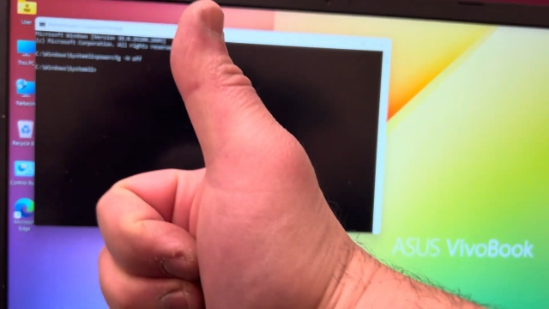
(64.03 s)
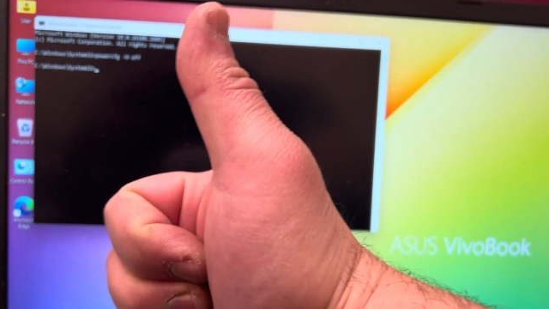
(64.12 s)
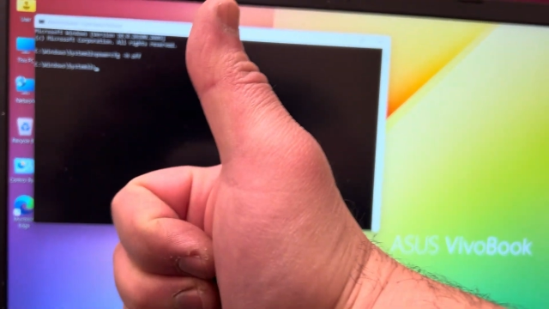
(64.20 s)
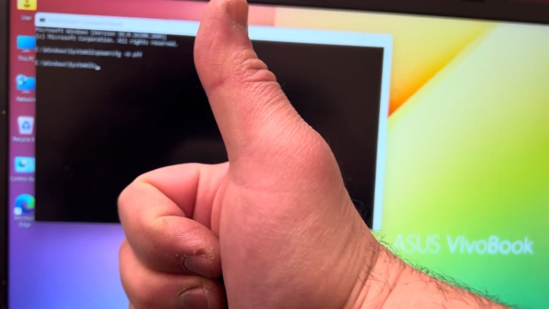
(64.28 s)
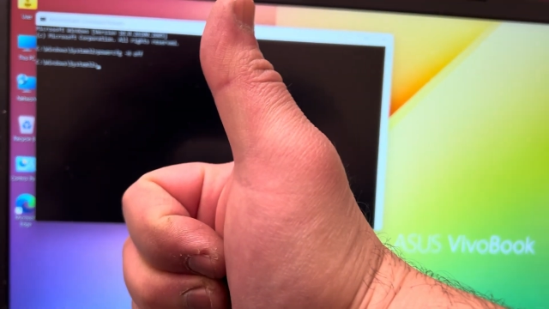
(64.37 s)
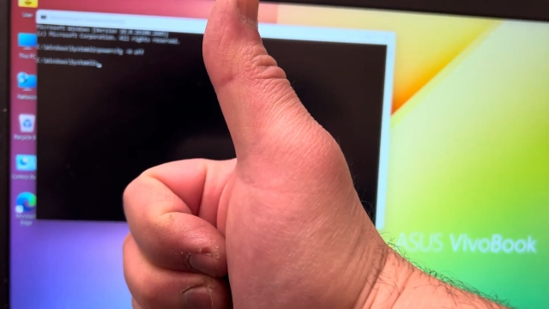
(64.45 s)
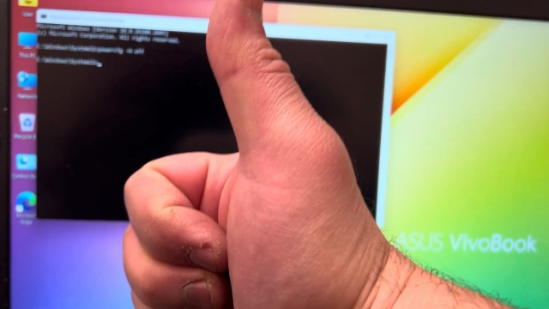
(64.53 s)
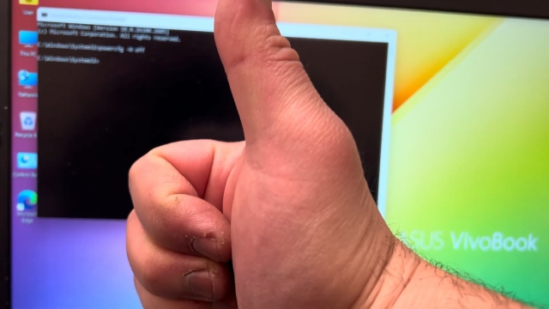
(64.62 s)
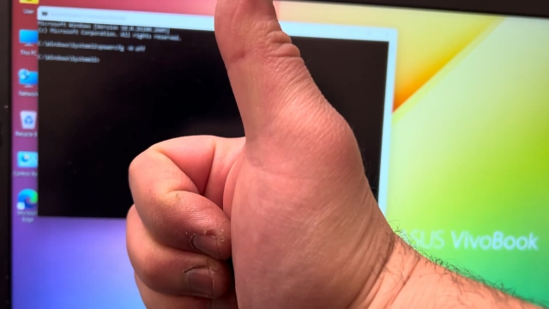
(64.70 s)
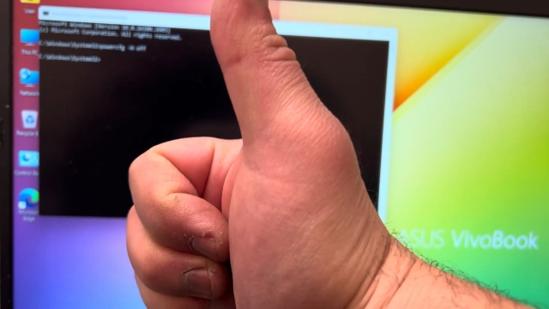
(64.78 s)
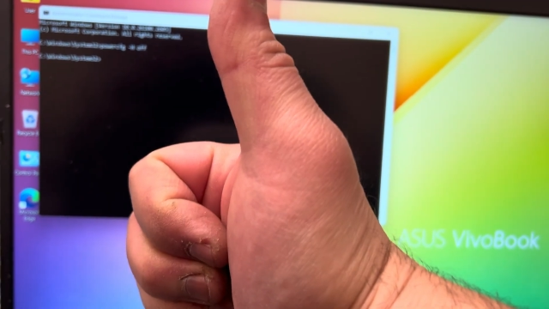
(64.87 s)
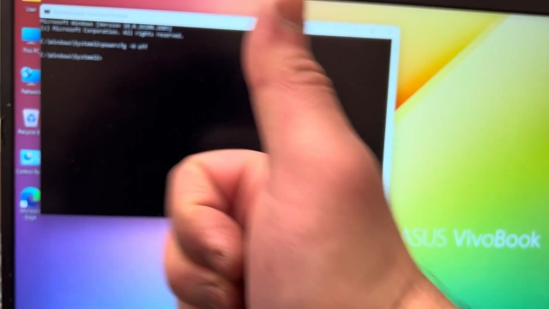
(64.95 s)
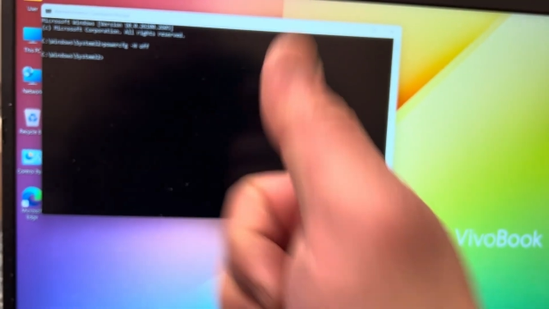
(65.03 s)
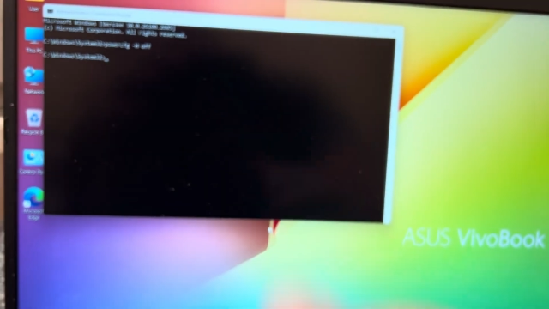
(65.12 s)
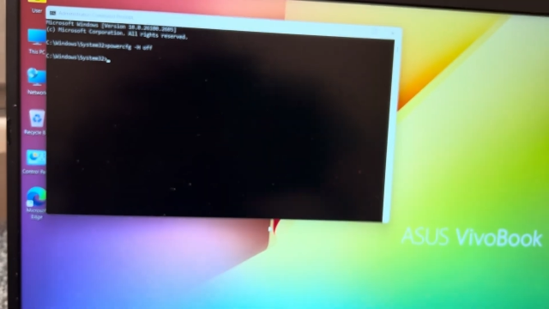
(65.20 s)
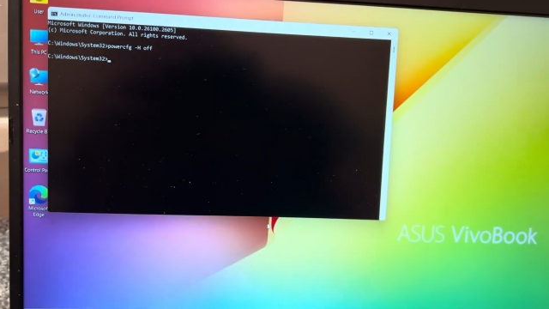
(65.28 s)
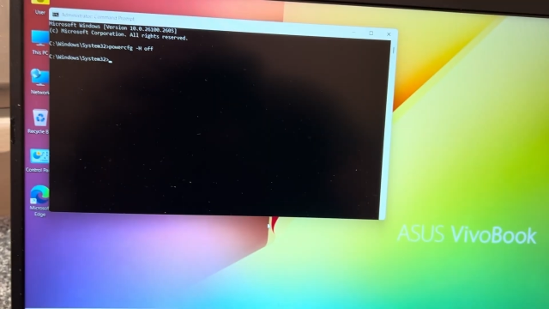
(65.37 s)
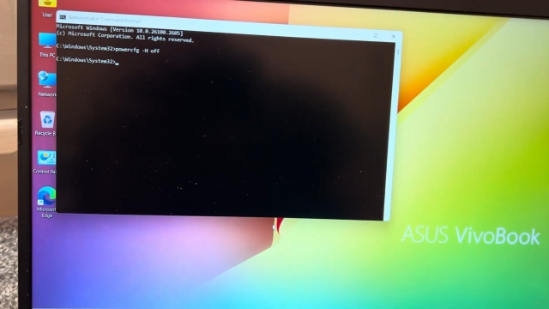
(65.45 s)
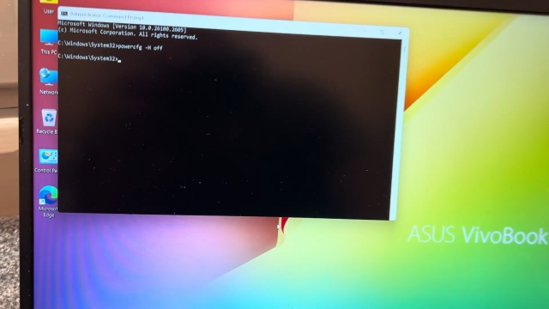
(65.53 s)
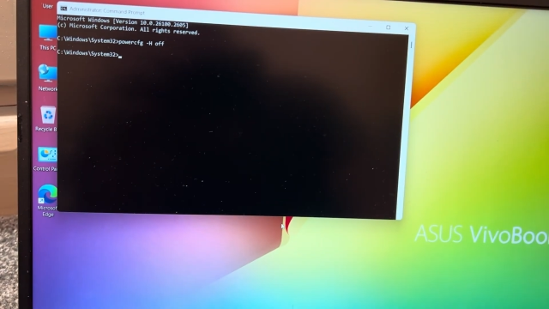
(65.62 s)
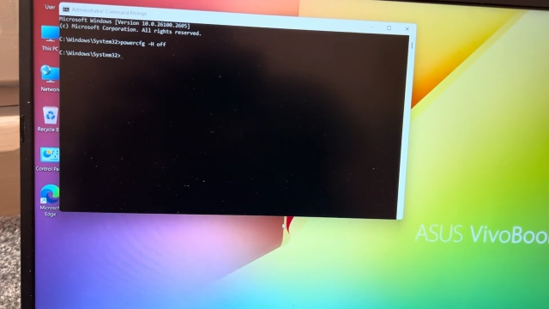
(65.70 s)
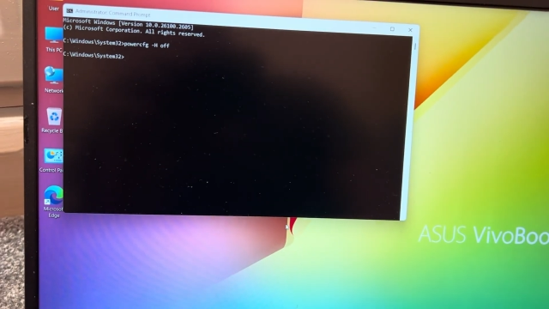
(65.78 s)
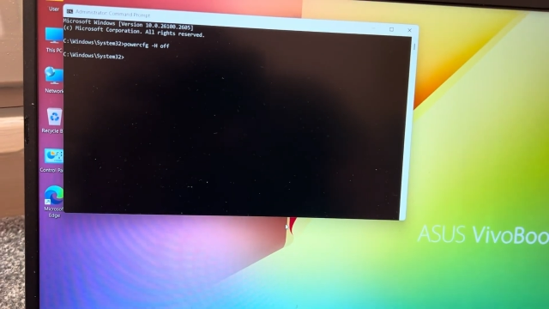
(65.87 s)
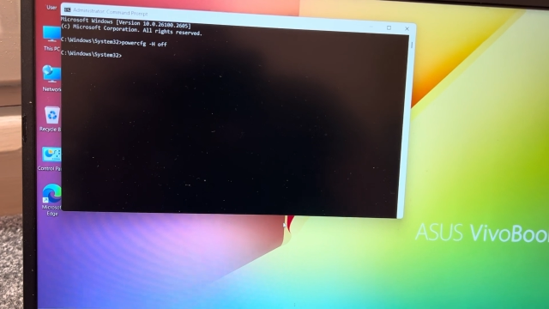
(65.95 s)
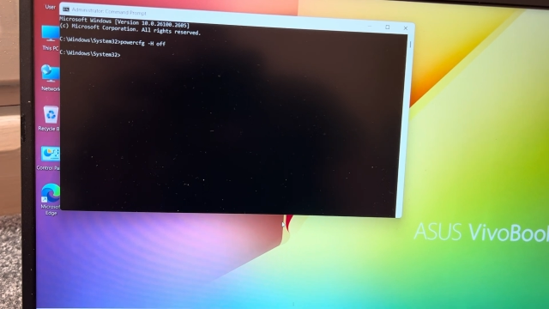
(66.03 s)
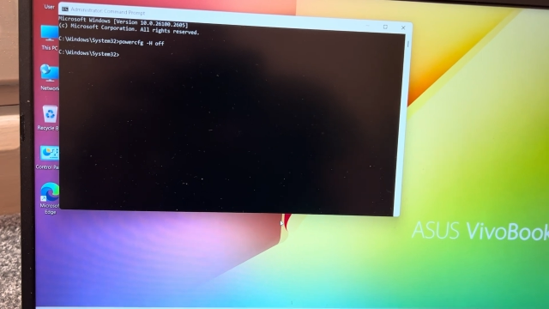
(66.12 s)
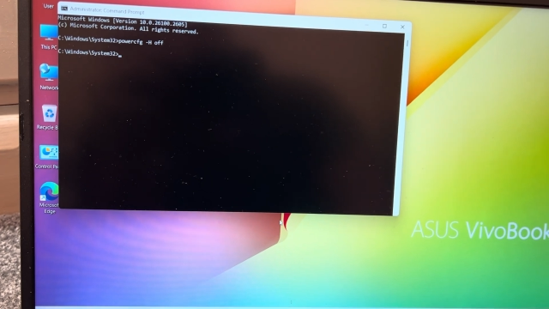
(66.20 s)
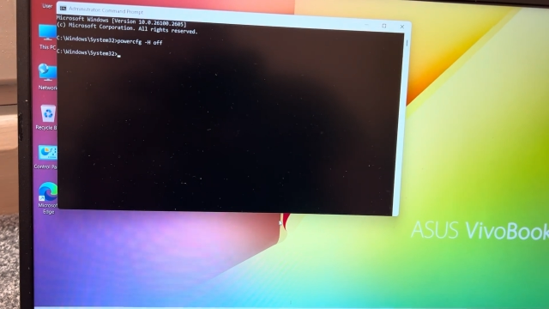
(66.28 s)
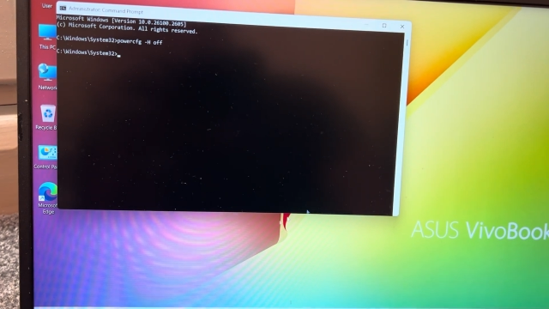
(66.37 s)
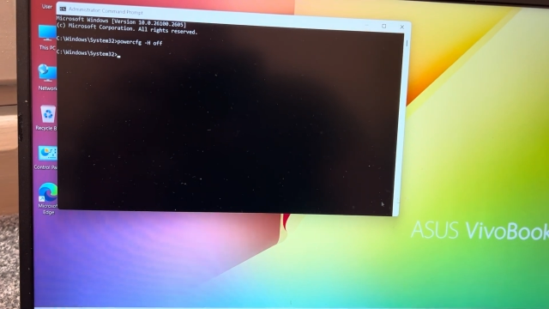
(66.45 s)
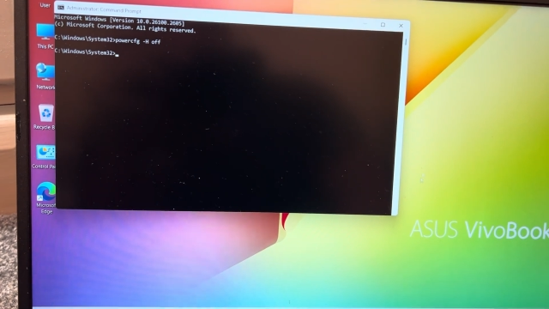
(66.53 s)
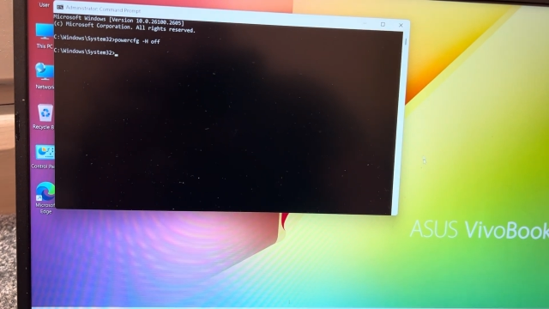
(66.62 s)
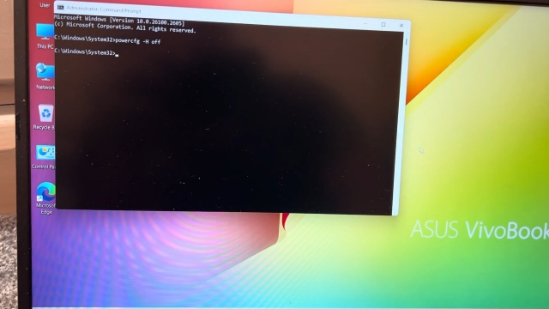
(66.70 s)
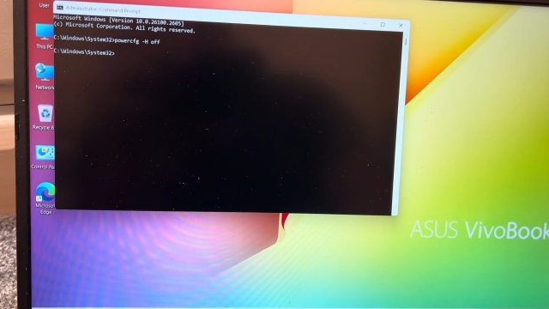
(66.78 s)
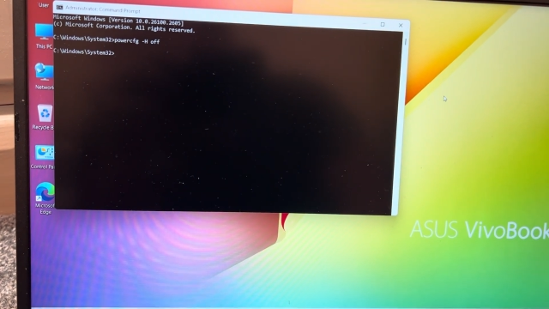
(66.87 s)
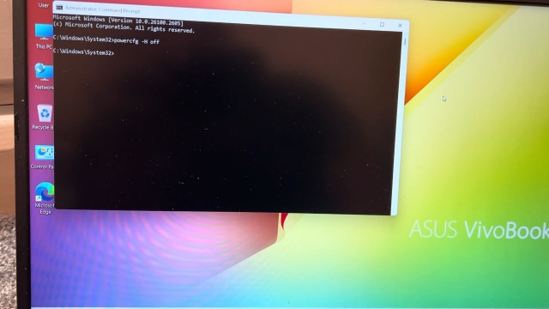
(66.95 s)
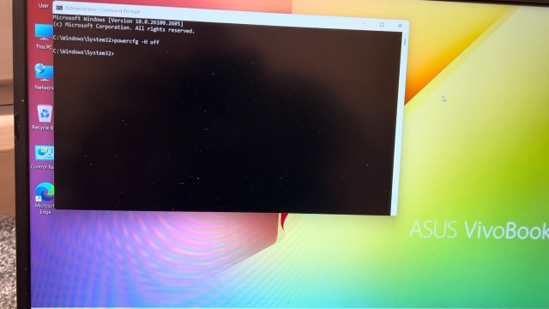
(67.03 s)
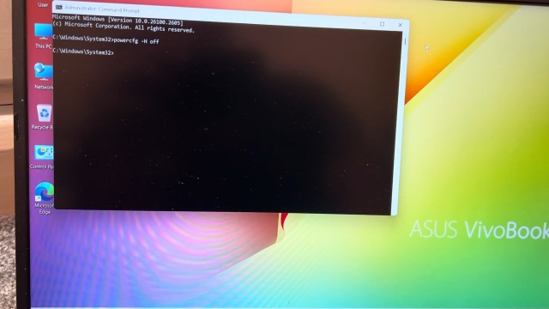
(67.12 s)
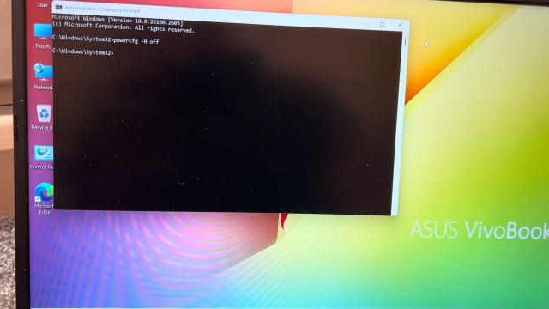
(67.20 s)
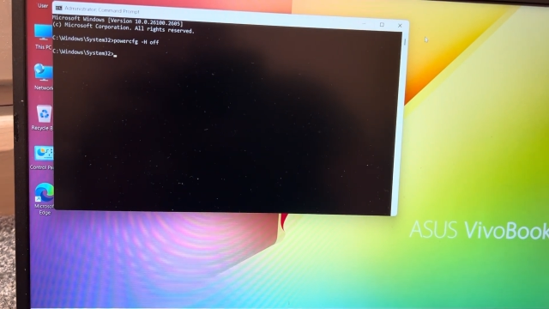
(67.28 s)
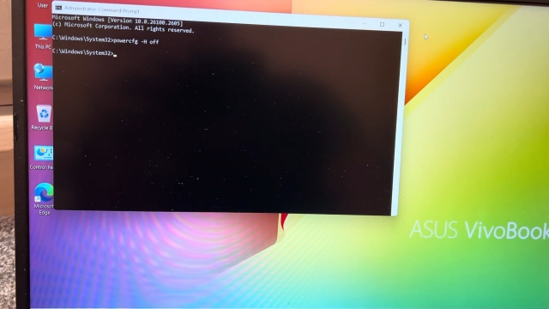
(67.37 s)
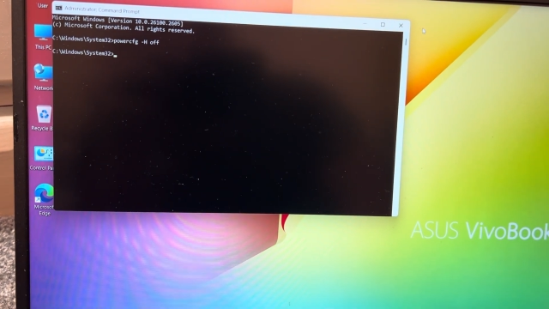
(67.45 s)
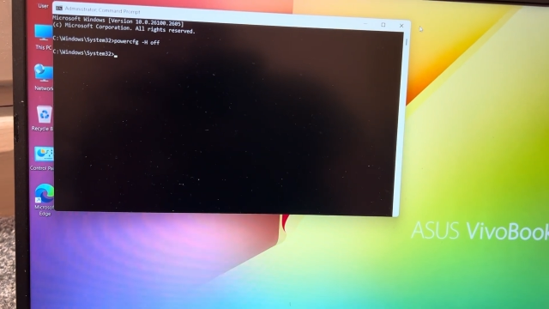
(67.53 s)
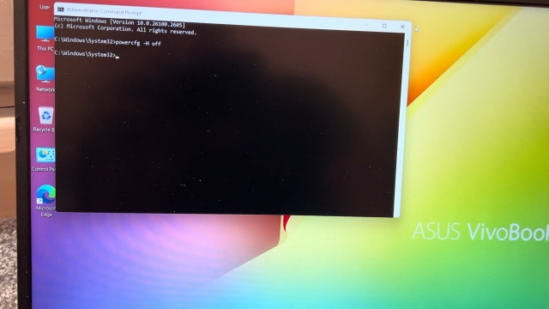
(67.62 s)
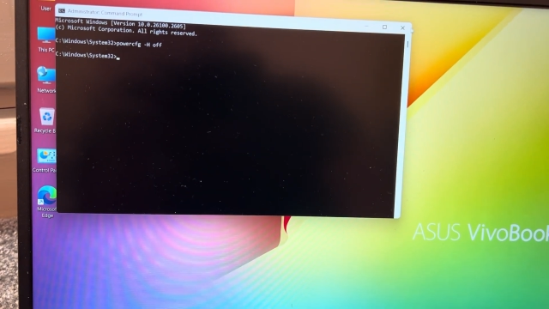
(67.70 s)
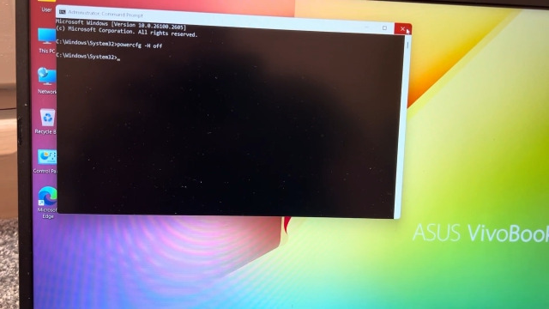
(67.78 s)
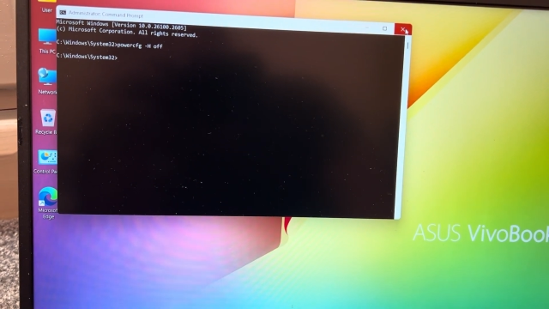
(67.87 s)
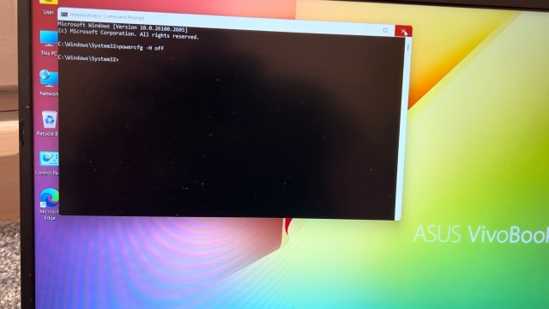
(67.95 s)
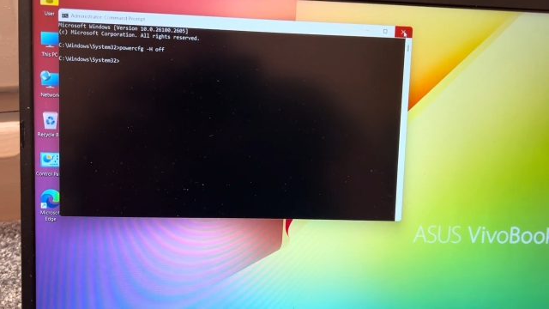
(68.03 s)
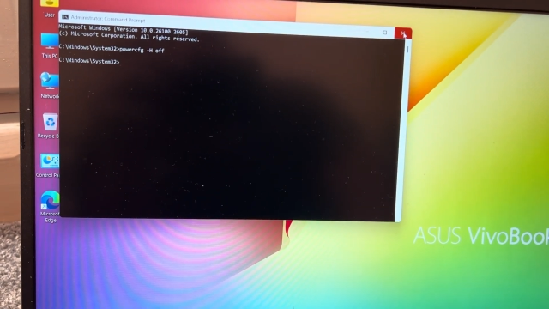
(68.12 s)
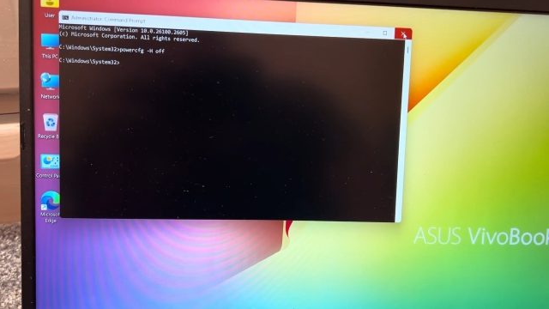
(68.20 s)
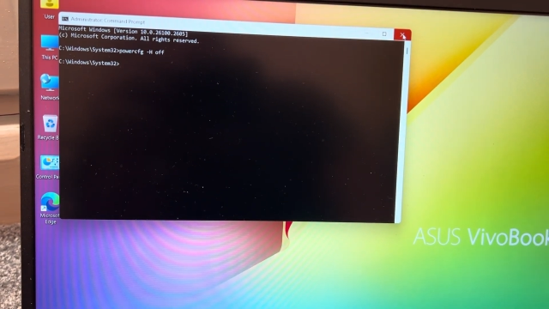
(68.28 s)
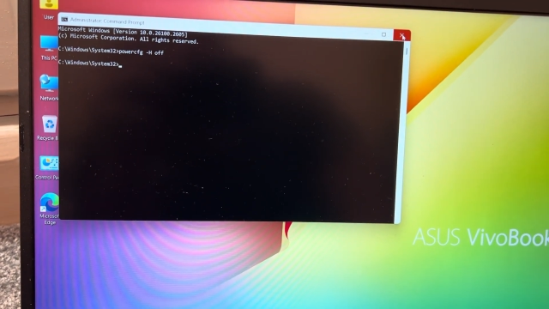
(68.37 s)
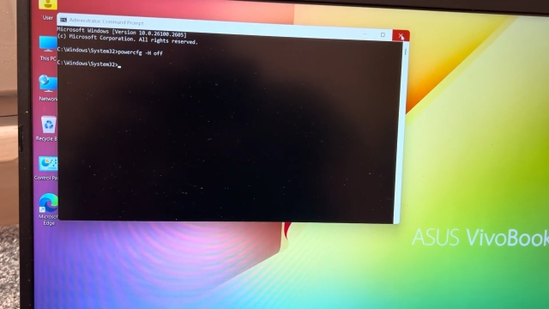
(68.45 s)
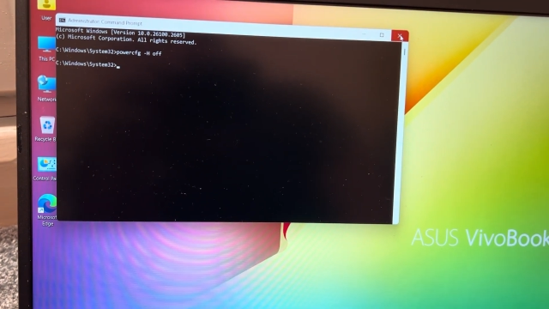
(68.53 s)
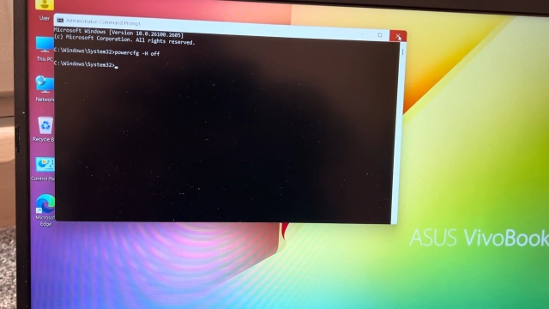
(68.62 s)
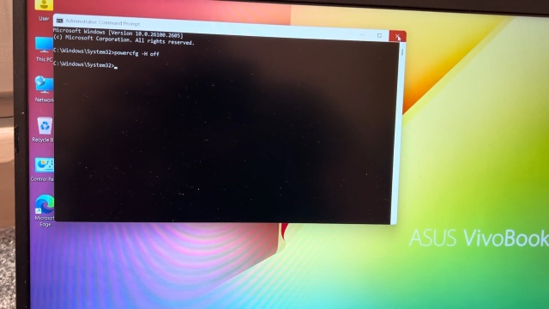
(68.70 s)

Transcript: No face is visible, so there are no lips to read.